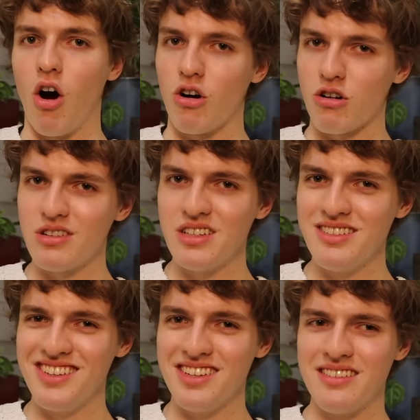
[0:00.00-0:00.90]

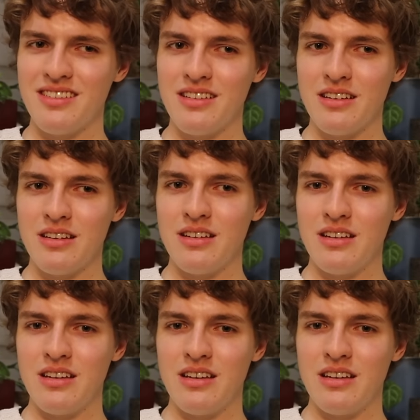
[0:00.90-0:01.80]
Ireland?
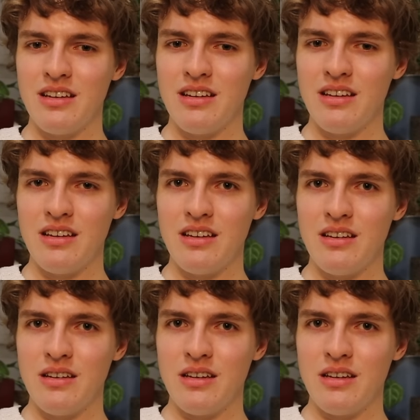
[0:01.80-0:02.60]
What?